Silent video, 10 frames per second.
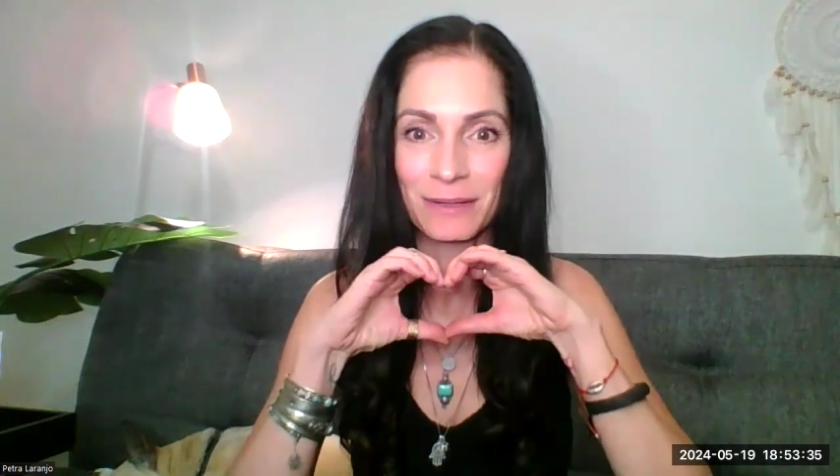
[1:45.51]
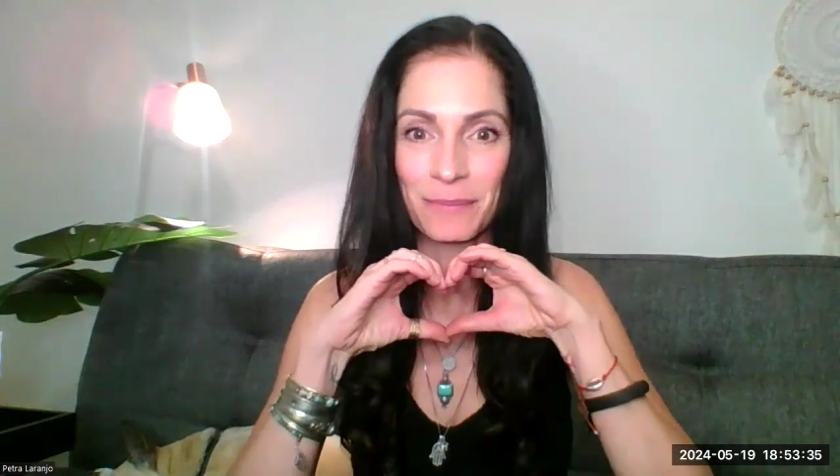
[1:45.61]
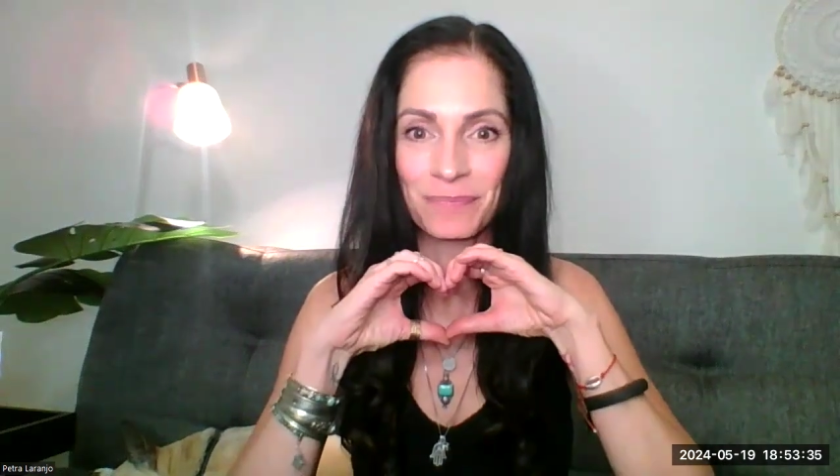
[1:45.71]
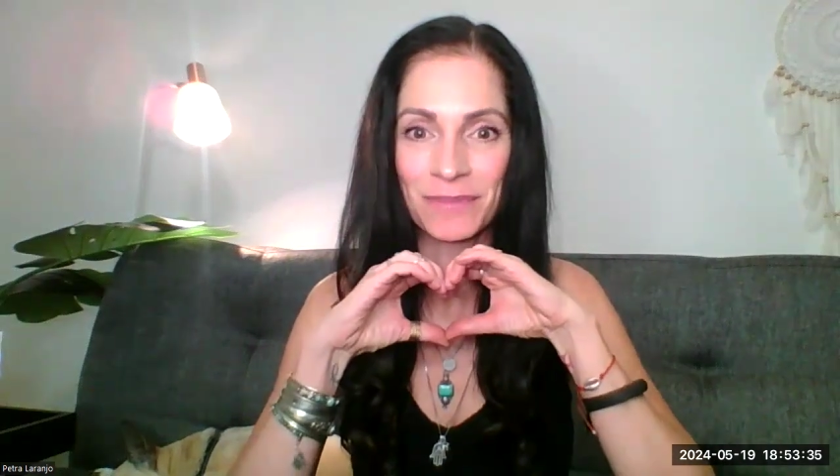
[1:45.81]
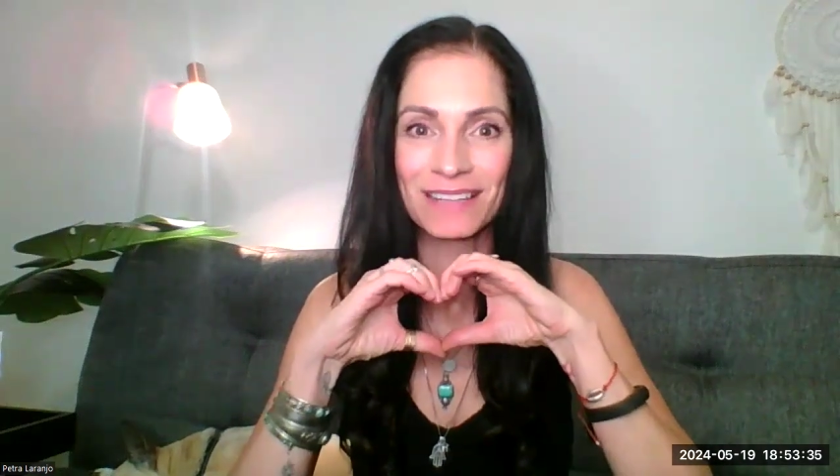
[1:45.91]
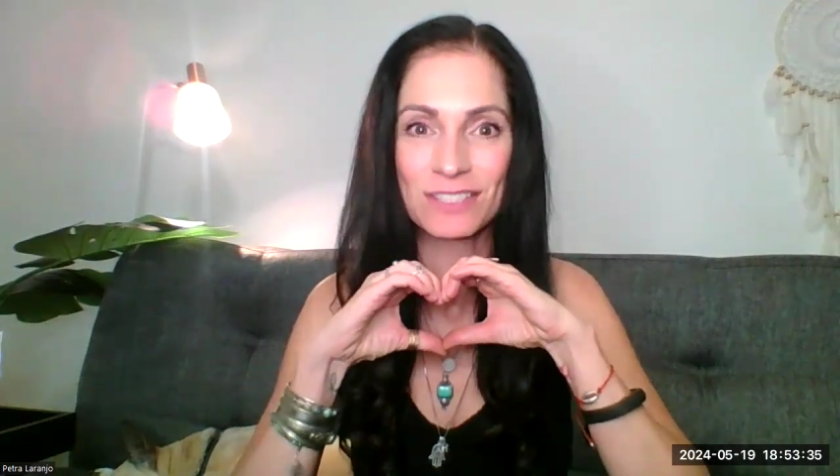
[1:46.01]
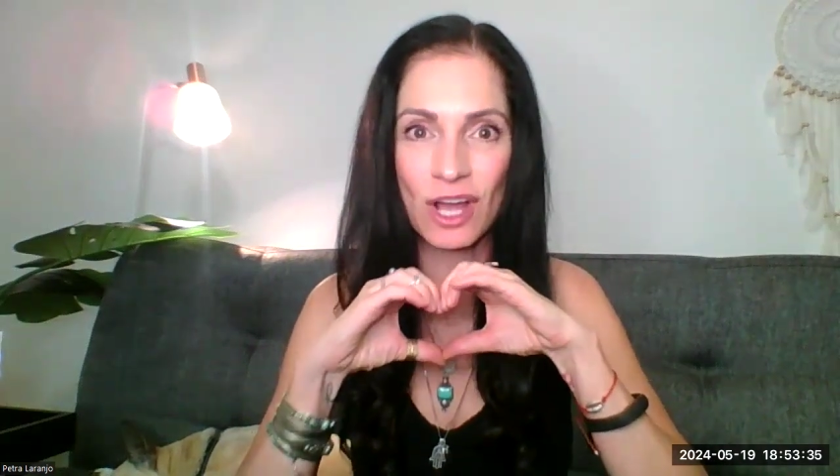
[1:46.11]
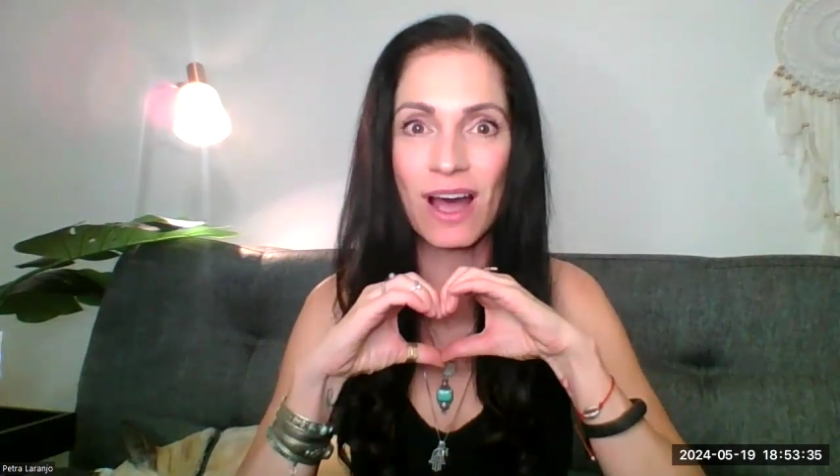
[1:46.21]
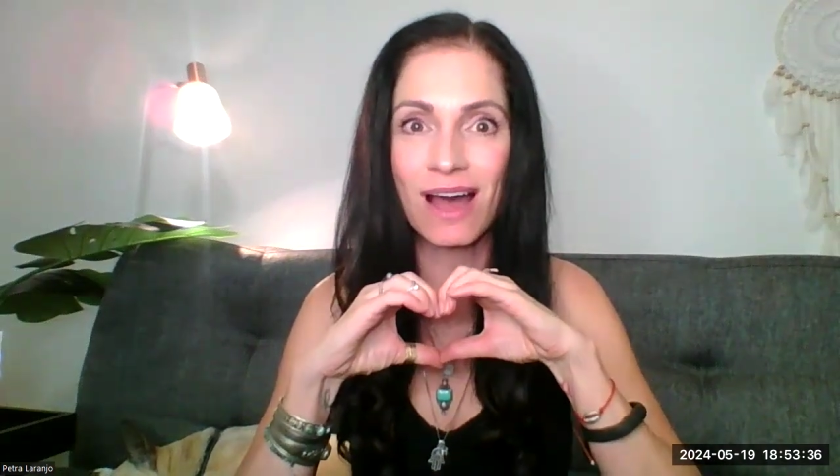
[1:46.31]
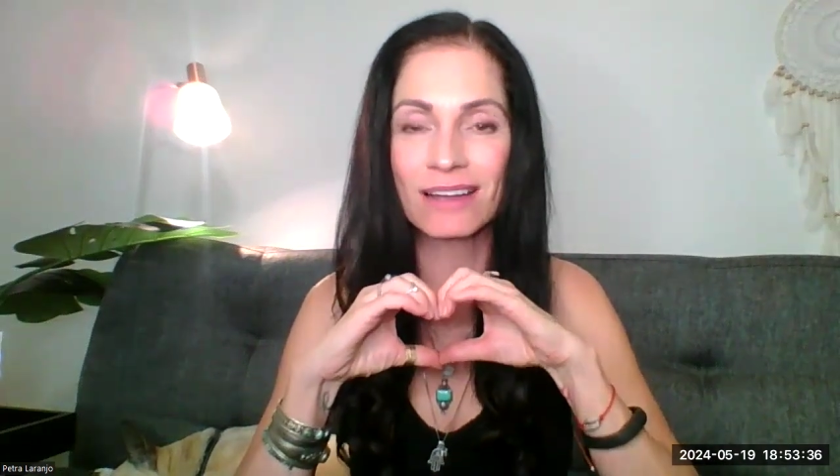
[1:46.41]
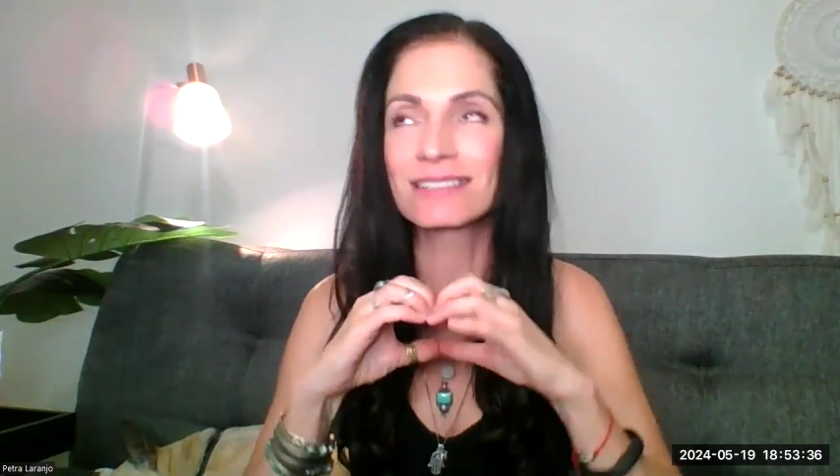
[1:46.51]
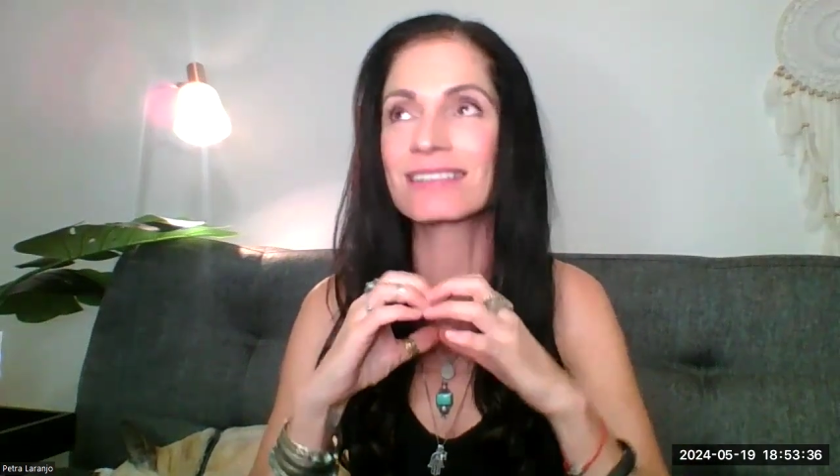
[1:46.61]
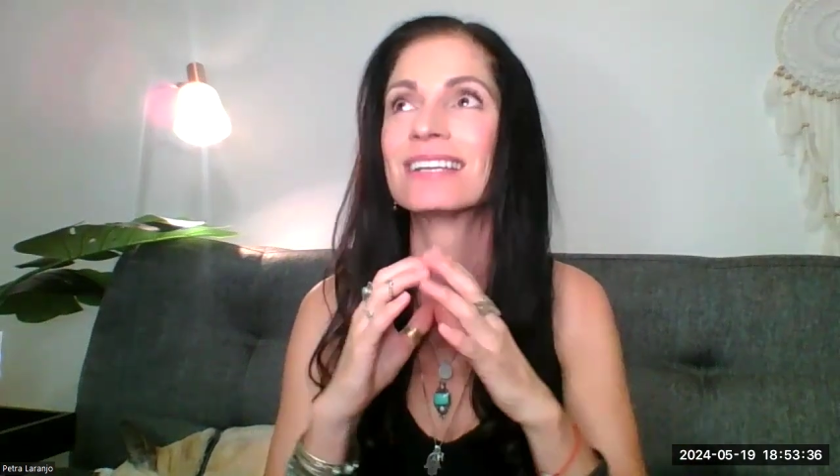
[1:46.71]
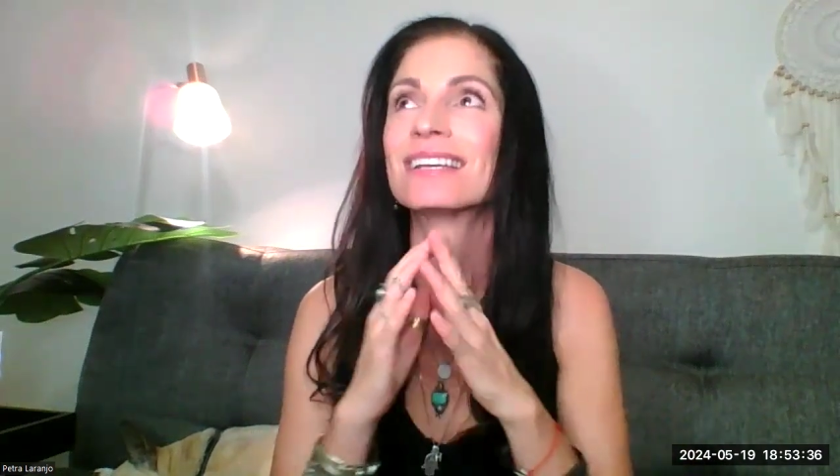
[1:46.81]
um, heart?